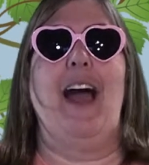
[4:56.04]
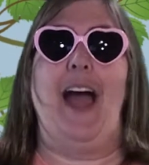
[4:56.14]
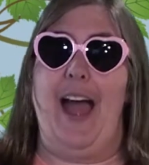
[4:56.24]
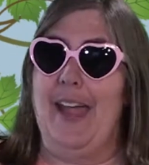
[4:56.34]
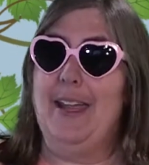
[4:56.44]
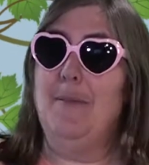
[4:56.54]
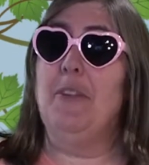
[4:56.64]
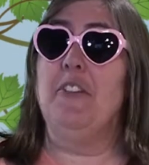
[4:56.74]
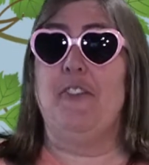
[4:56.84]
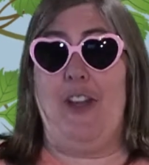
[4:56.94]
I
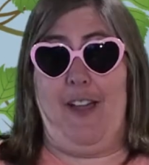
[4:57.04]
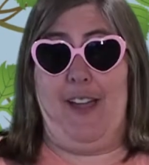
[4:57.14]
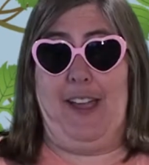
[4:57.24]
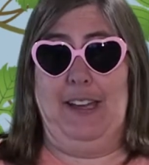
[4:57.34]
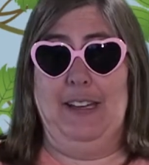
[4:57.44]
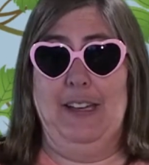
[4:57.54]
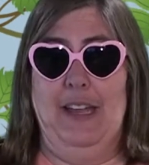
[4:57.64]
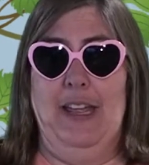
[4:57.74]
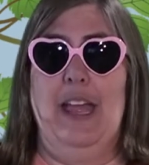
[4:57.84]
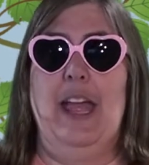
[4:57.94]
am the vine,
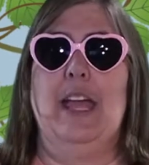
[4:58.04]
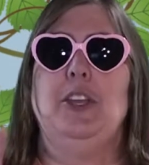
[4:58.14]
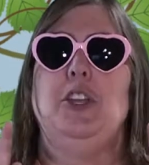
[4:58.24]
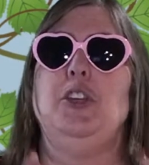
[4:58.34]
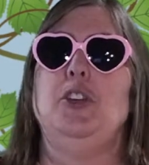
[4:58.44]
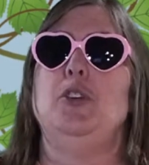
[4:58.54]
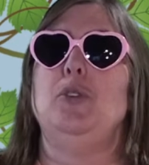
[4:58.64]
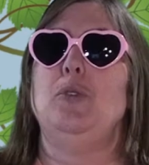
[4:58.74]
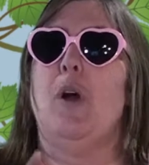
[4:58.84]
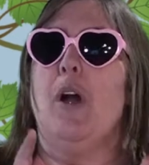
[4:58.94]
and
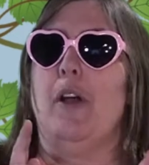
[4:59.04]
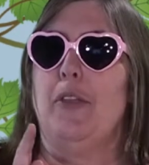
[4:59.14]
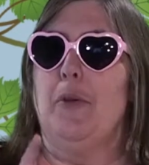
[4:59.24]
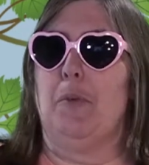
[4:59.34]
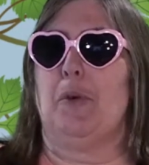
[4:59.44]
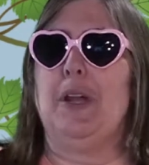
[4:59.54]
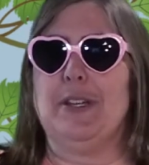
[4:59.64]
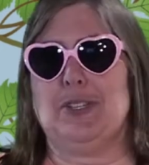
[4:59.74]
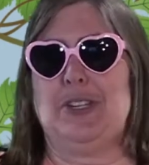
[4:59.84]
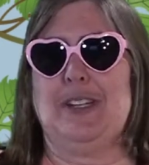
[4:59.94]
you are the
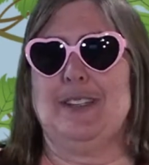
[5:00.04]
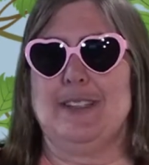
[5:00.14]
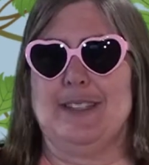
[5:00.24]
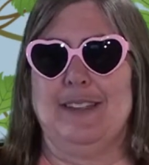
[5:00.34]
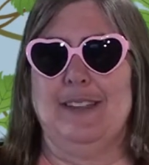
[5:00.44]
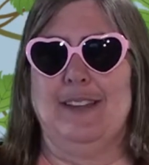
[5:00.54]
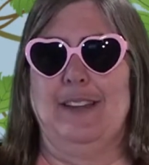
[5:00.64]
branches.